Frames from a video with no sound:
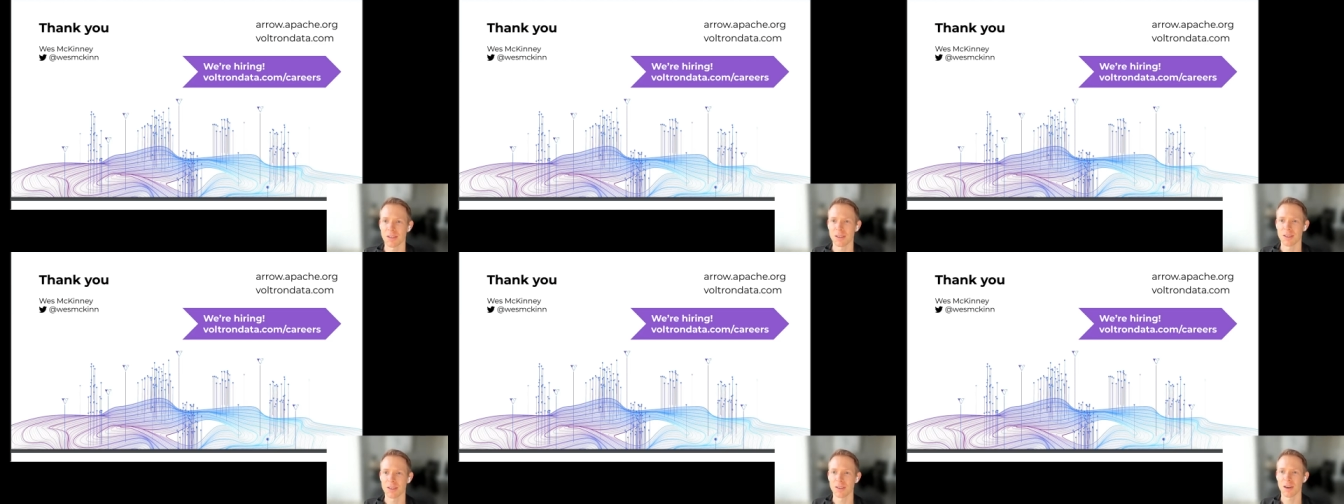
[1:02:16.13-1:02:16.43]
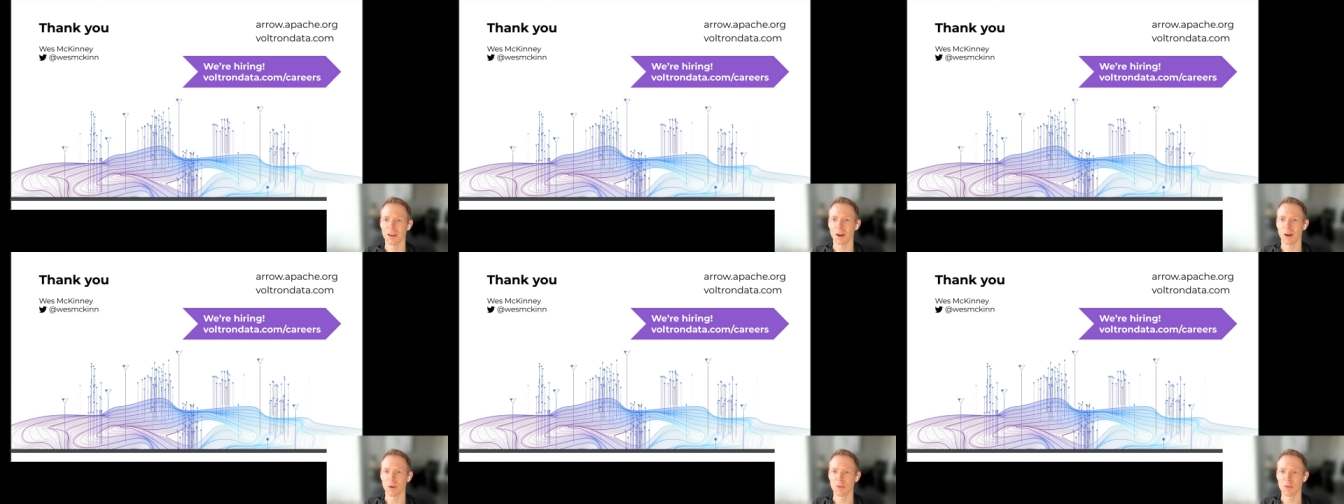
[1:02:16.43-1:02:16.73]
in
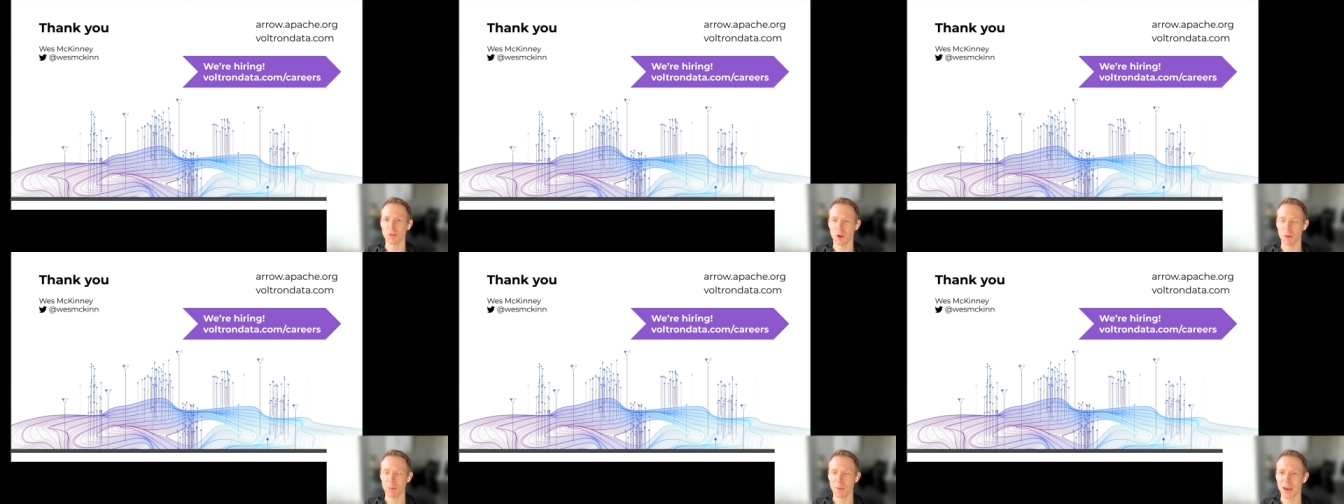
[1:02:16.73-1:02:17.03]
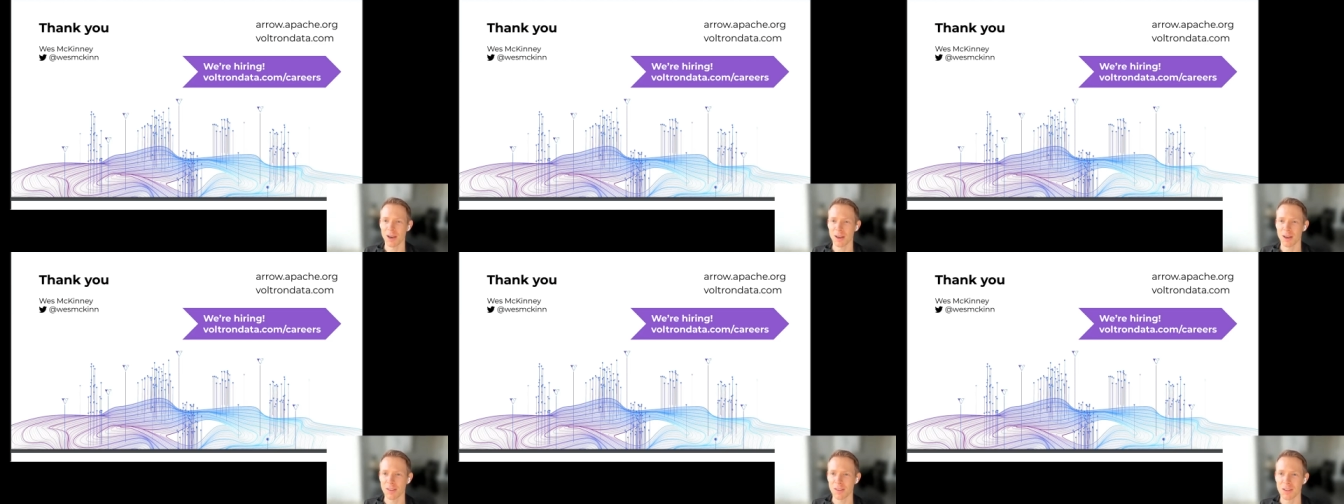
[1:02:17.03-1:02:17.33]
Arrow
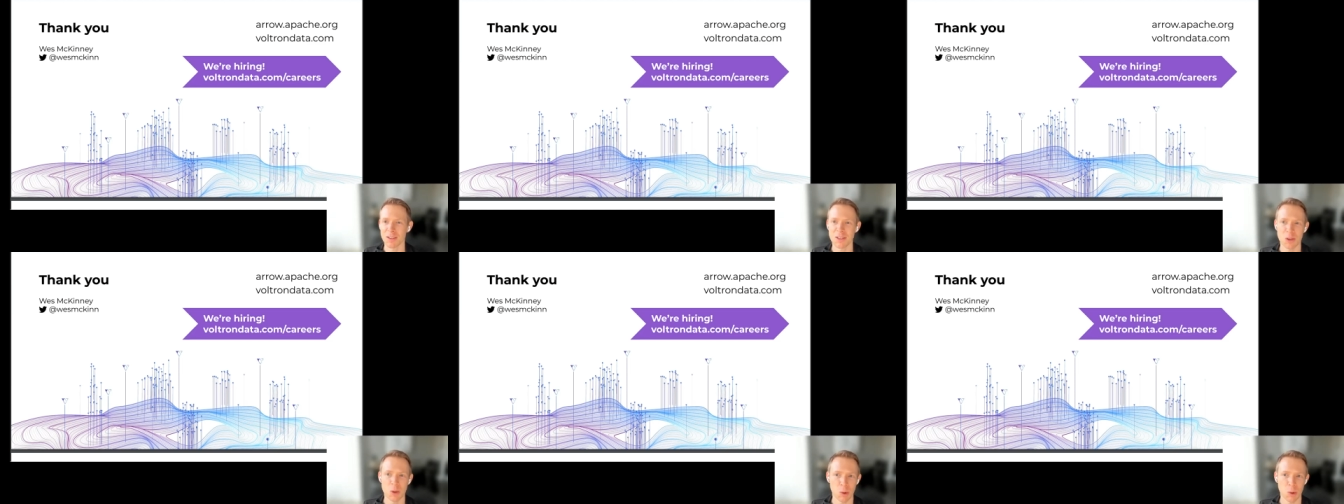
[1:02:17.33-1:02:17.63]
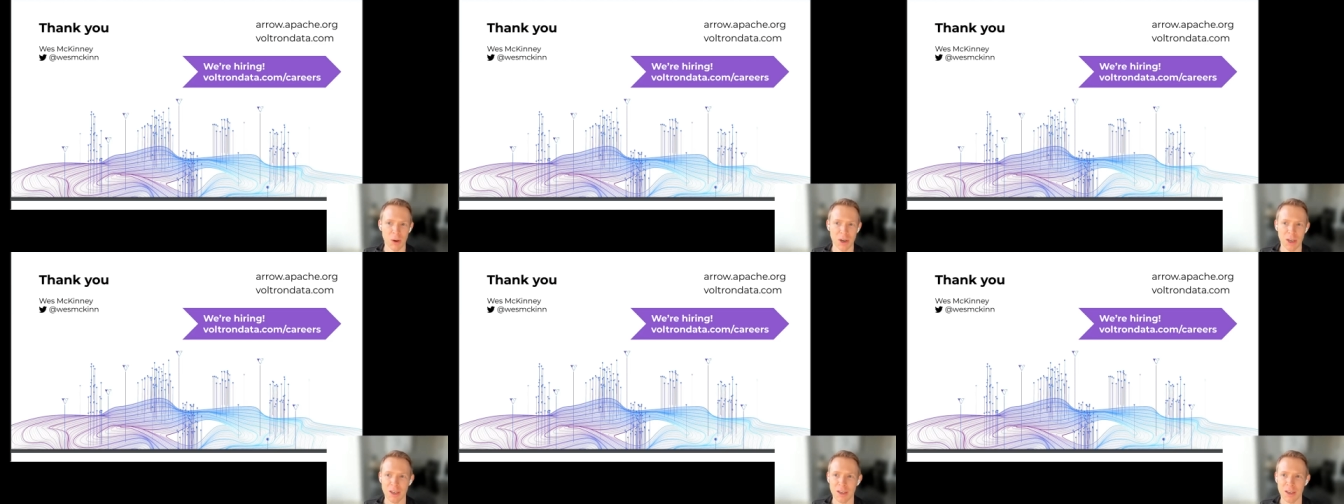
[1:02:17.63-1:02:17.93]
format and then
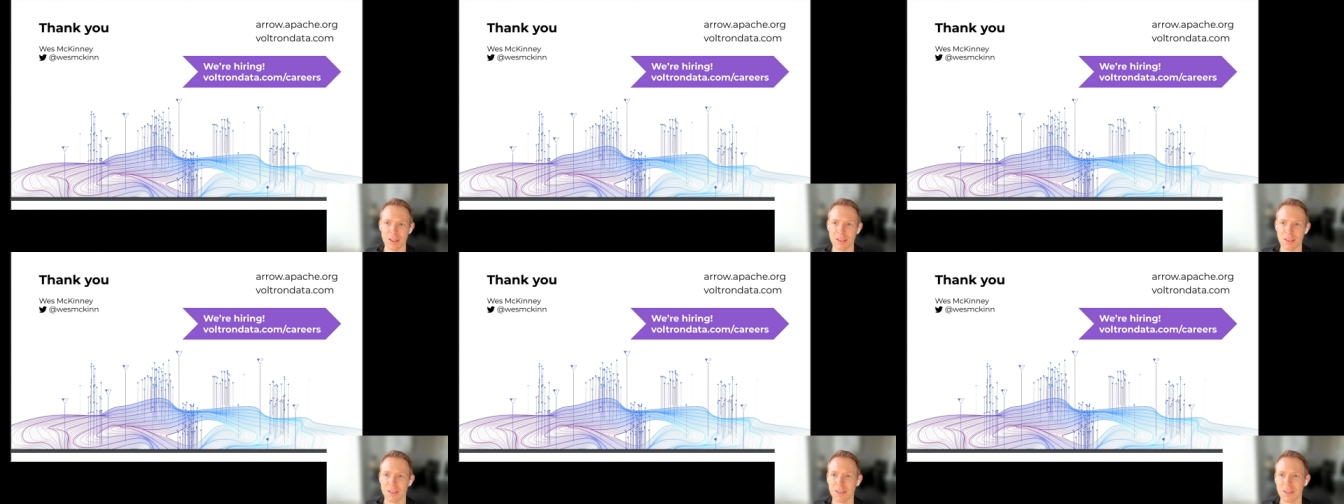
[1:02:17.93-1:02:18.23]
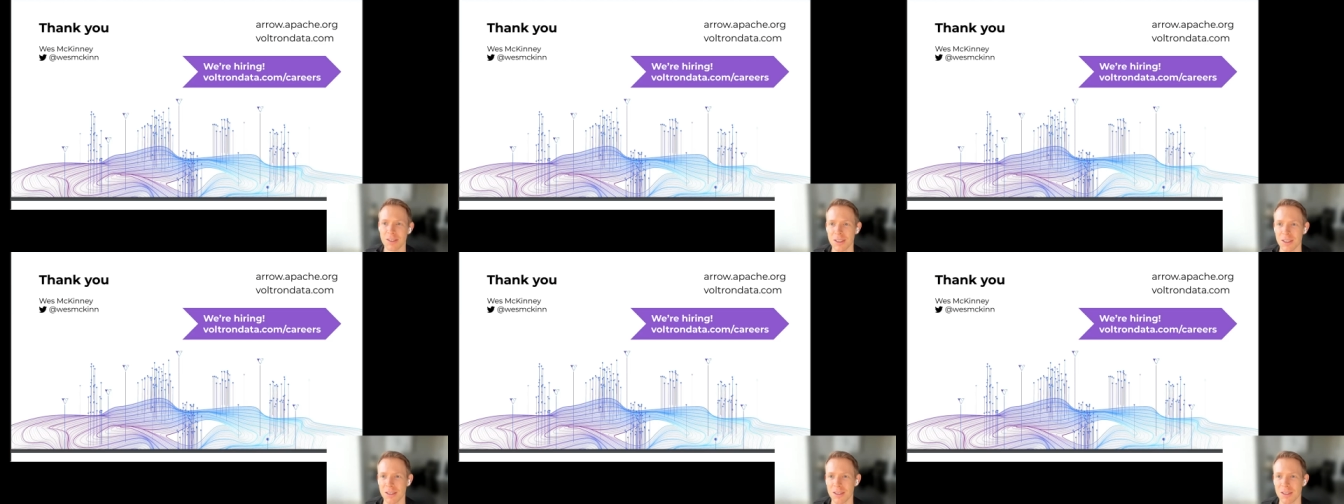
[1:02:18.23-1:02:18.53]
storing it in
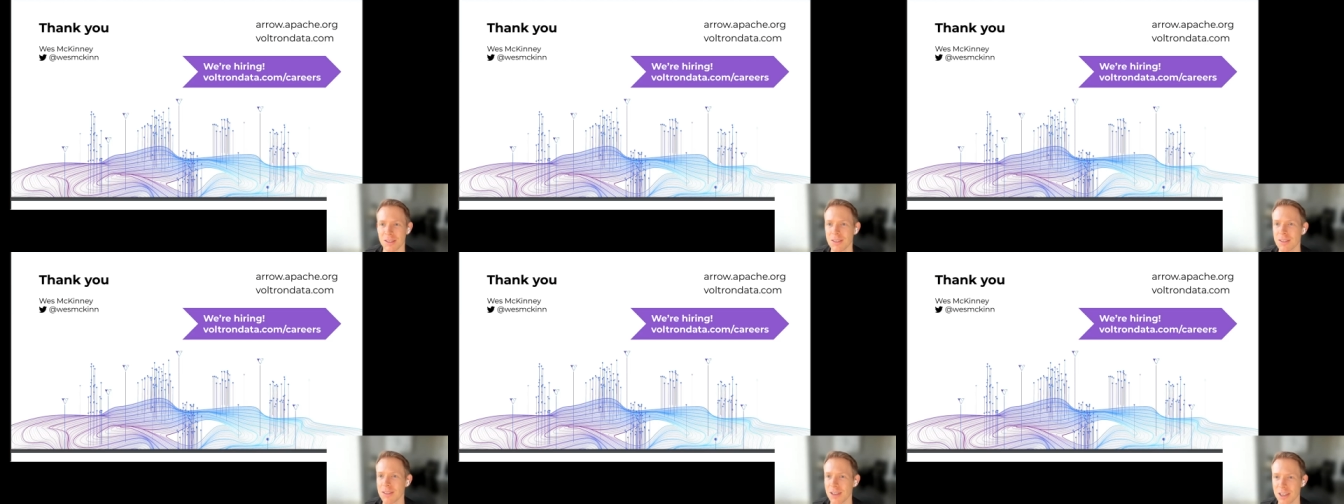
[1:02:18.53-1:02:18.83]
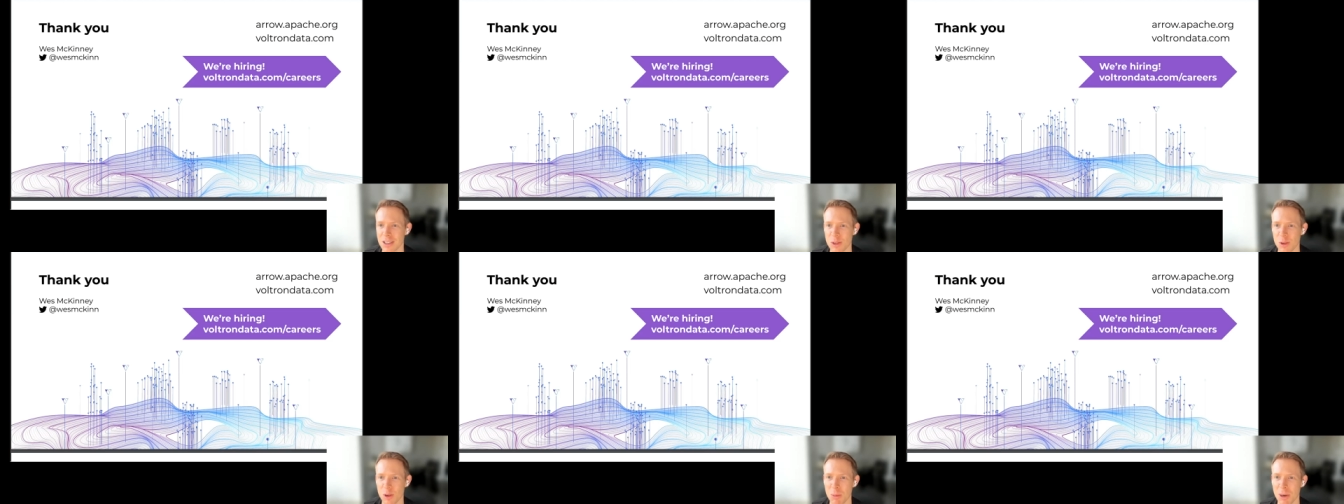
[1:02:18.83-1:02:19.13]
in
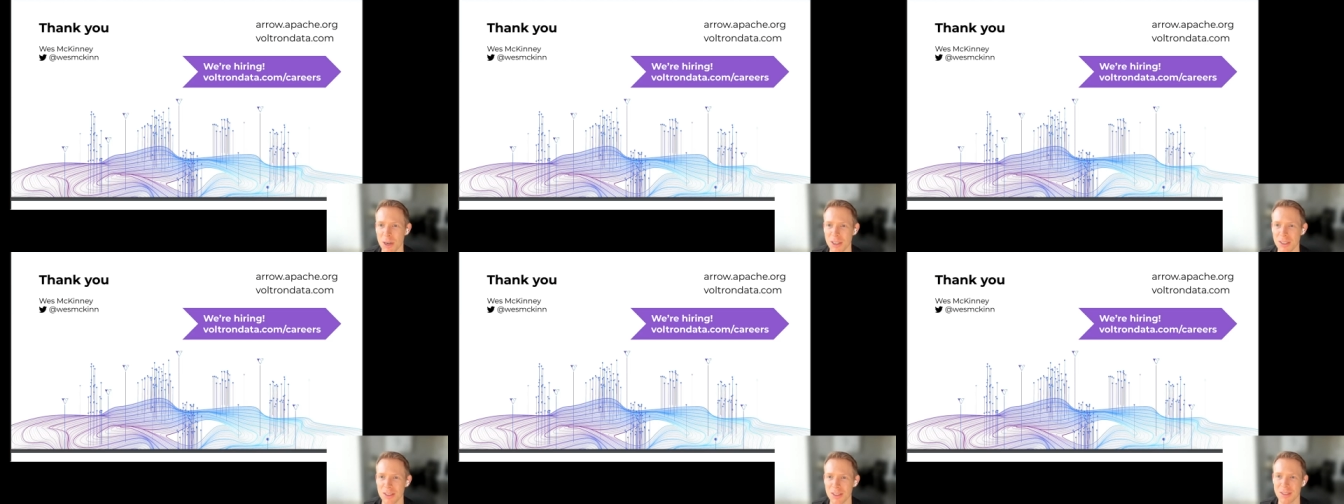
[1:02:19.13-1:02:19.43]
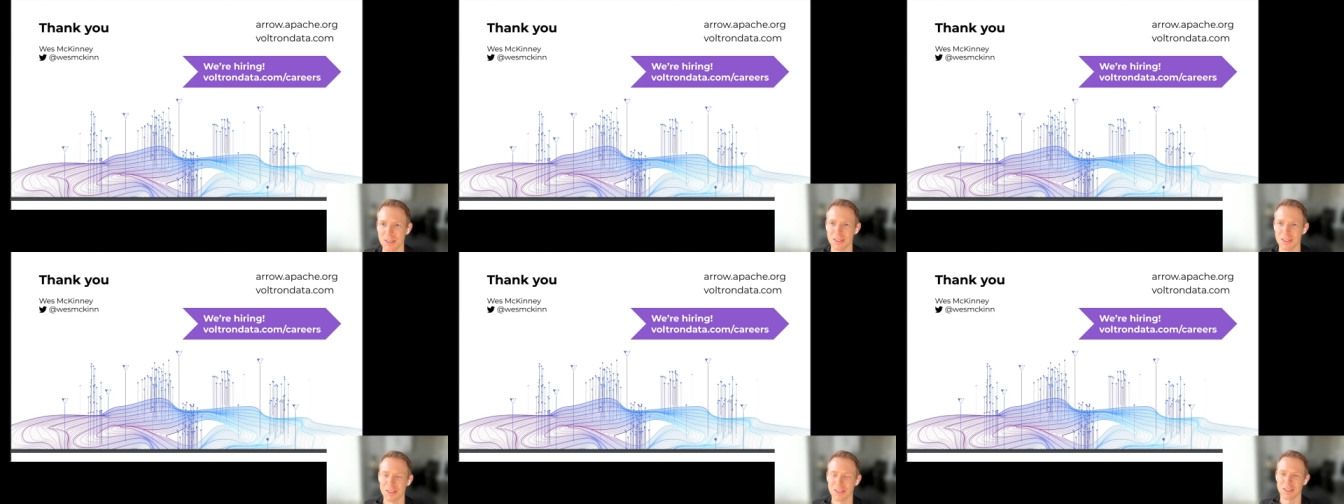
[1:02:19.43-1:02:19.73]
S3
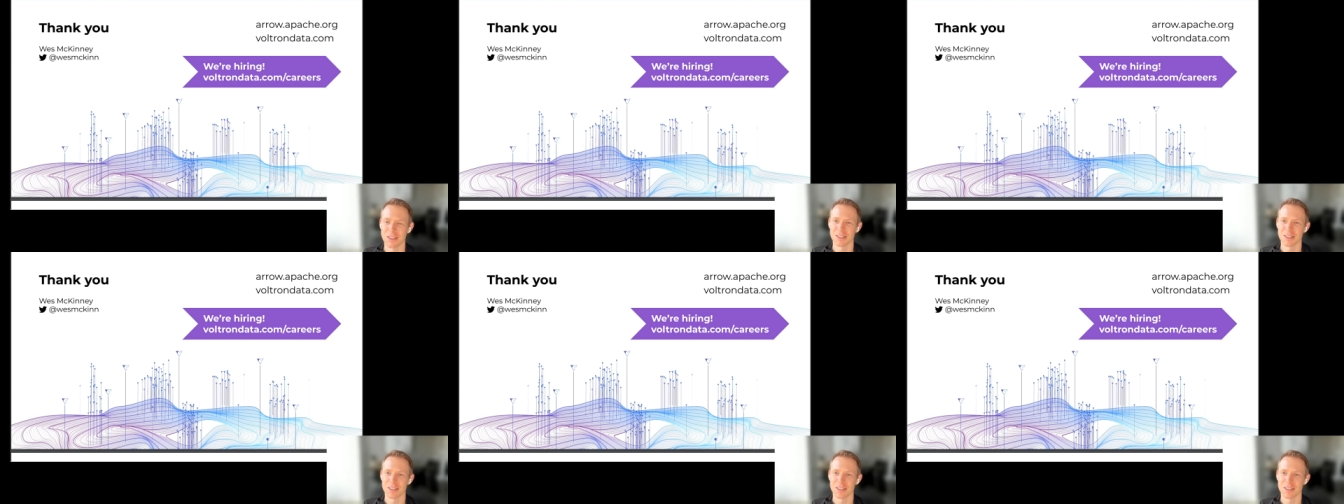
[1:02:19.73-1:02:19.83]
buckets.